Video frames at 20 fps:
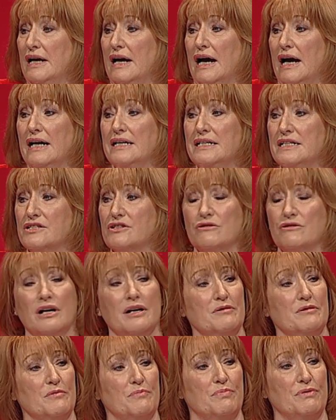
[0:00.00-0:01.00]
I
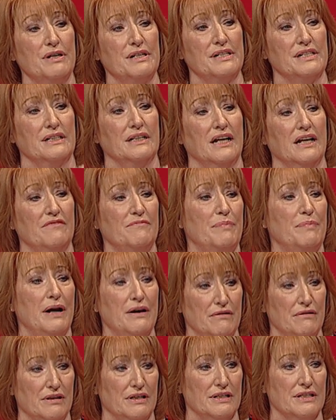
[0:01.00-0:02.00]
described a Britain left
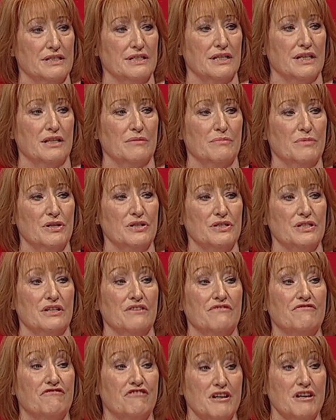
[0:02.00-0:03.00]
perilous at the mercy
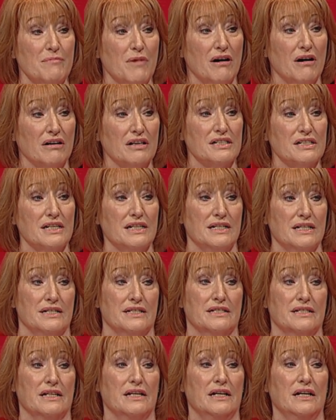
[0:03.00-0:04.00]
of free
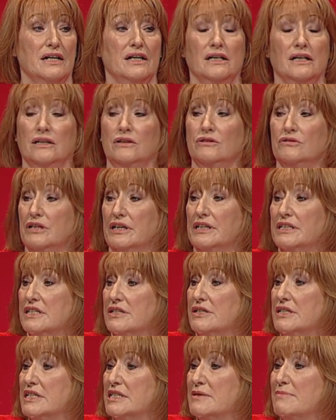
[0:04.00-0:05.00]
marketeers looking
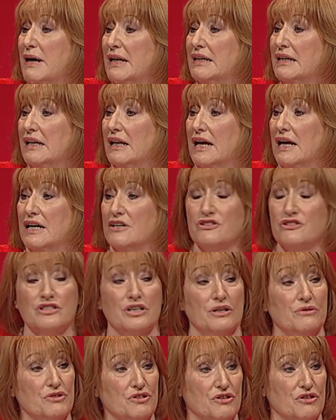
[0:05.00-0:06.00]
to dismantle our
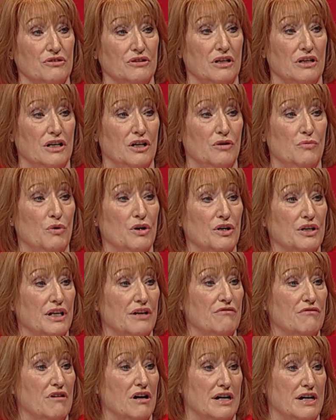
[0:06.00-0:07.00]
social and
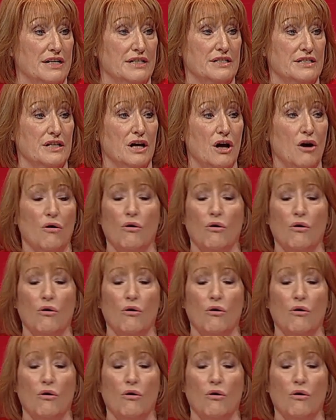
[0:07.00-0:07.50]
working rights,